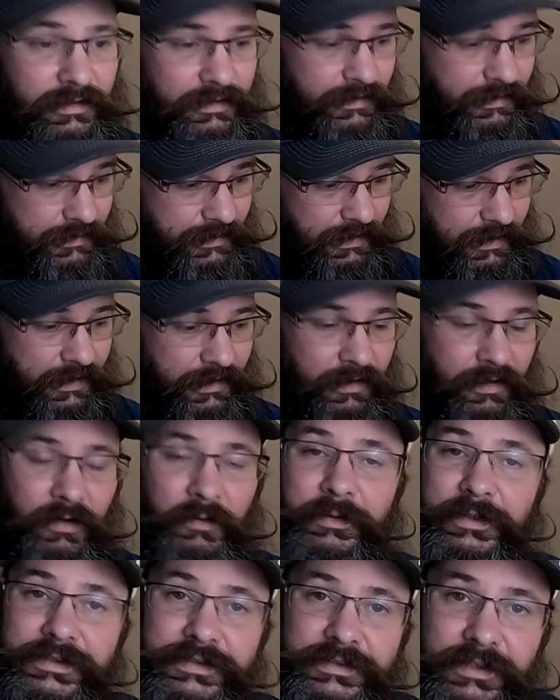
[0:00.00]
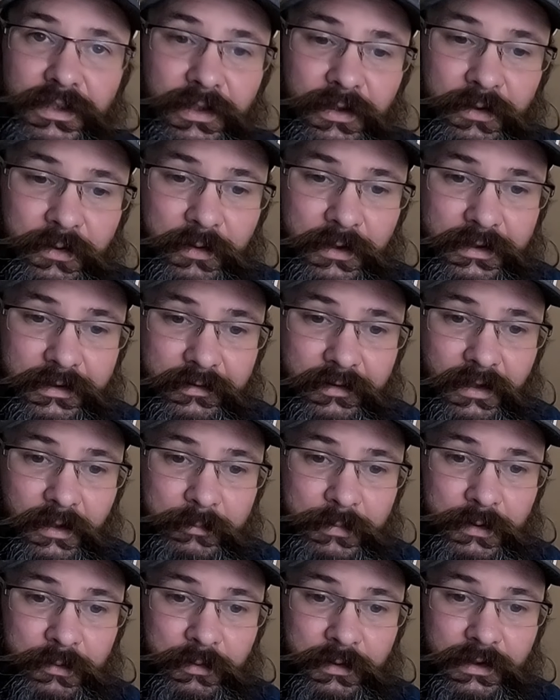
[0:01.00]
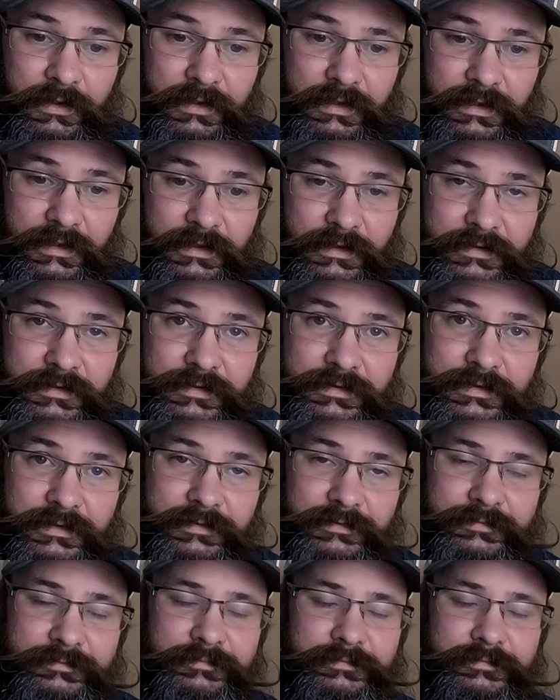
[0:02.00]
You can't always go and grab you one of these.